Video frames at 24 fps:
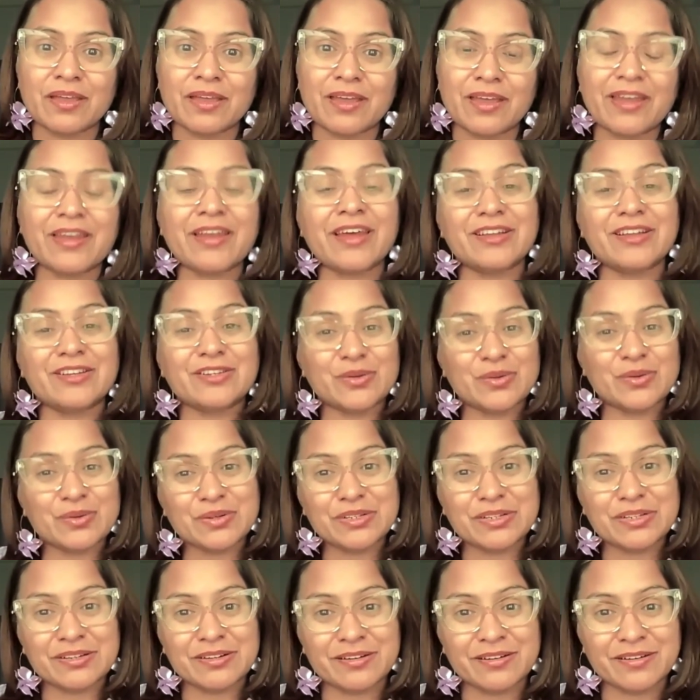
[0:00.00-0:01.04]
And I
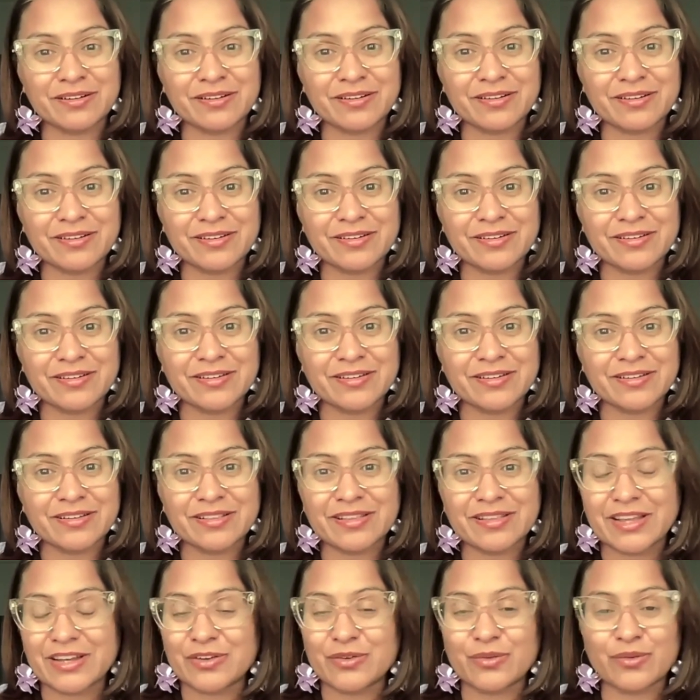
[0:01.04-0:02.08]
told her,
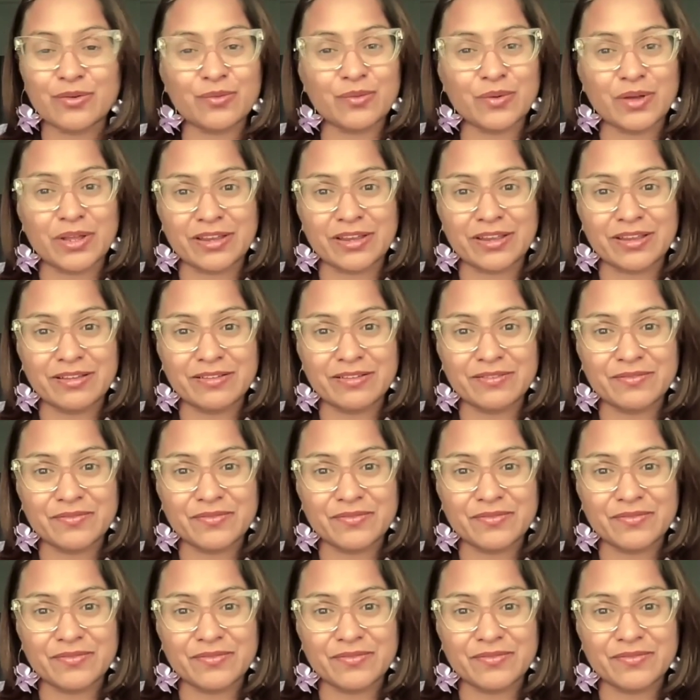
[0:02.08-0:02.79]
that don't worry,